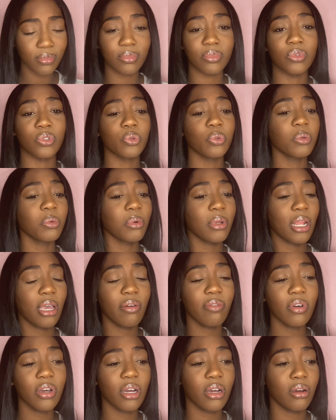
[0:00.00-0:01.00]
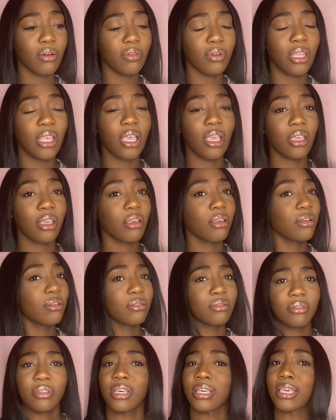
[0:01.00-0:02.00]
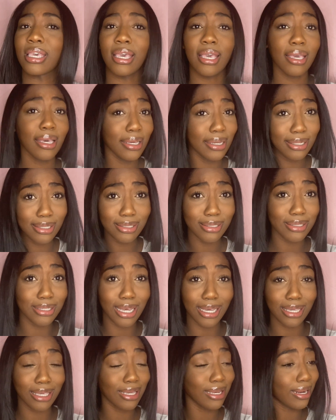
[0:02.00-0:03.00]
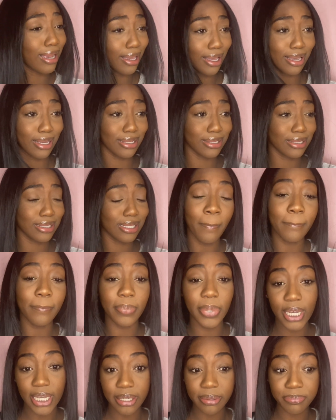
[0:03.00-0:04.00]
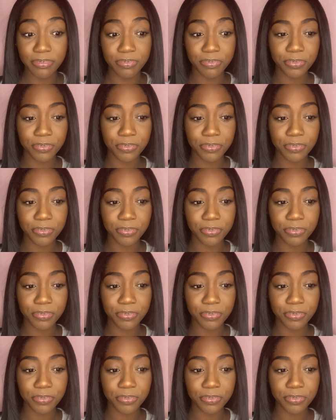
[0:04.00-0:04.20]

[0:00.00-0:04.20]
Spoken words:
doing whatever. Like I cannot. But